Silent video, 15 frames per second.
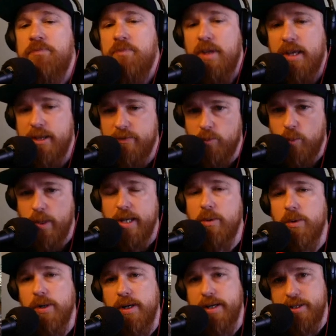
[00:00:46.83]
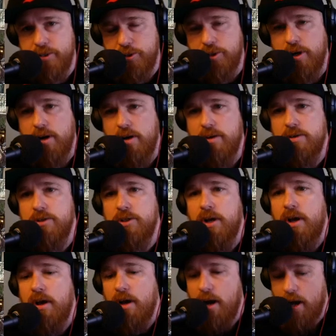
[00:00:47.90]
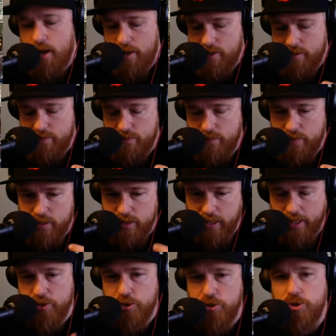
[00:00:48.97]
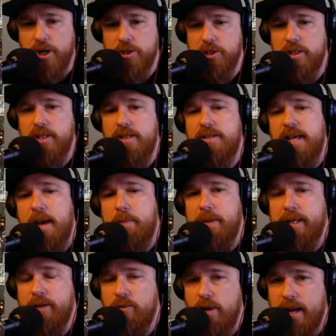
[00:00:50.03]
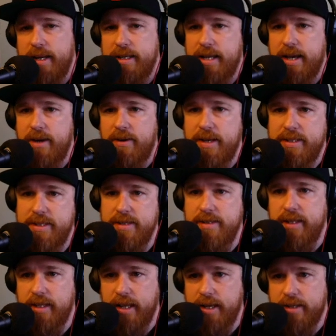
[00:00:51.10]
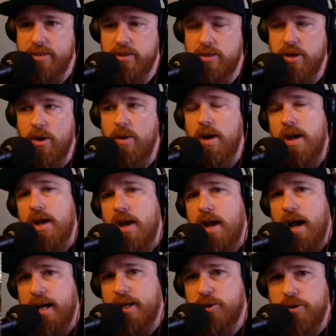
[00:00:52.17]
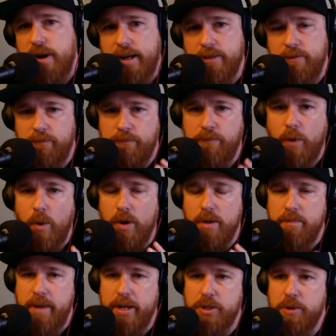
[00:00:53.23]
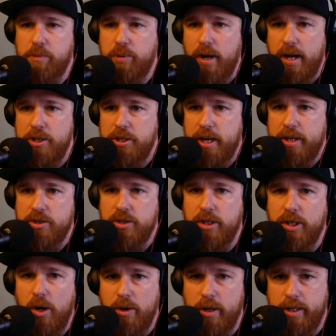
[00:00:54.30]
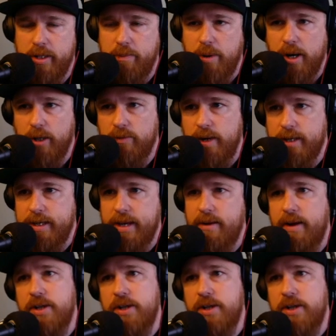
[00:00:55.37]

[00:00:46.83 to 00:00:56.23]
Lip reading: if we were in charge of the construction that's happening right now at Disneyland. So I tracked 4 major projects that are going on in the park right now.